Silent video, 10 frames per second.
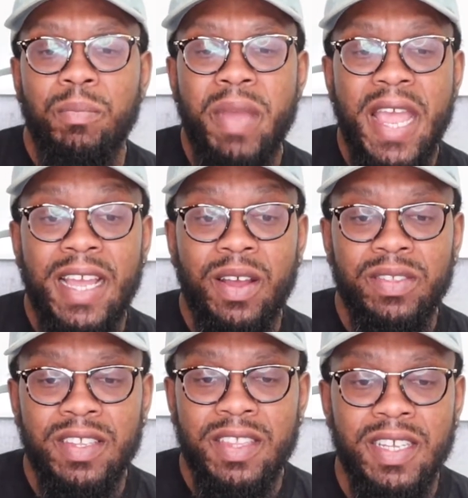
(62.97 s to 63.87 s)
bang
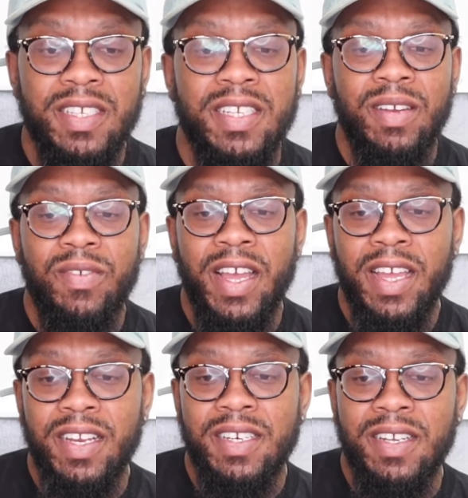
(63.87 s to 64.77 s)
out the things I've
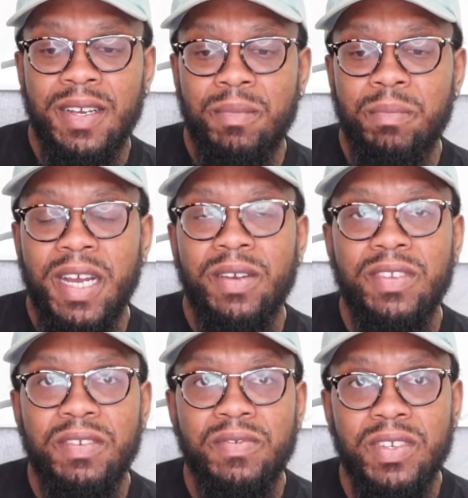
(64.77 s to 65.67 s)
had
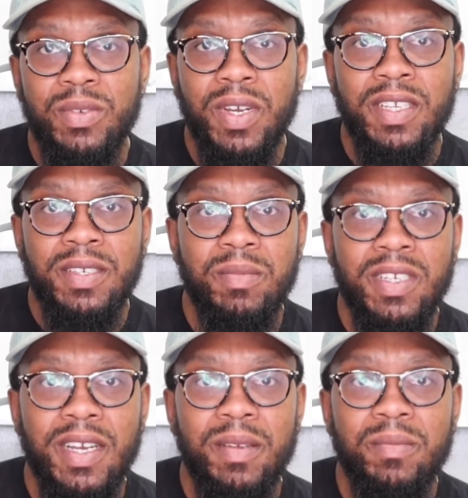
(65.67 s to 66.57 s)
compounded for quite some
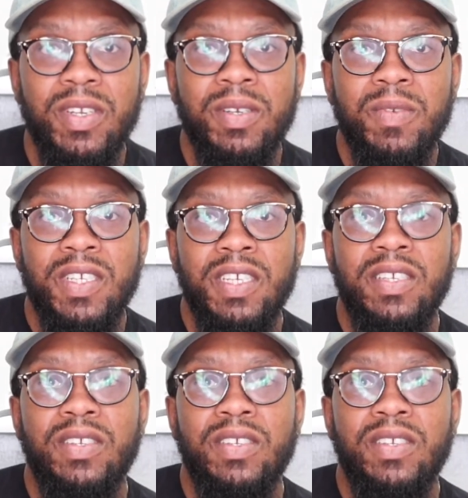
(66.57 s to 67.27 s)
time, you know what I'm saying?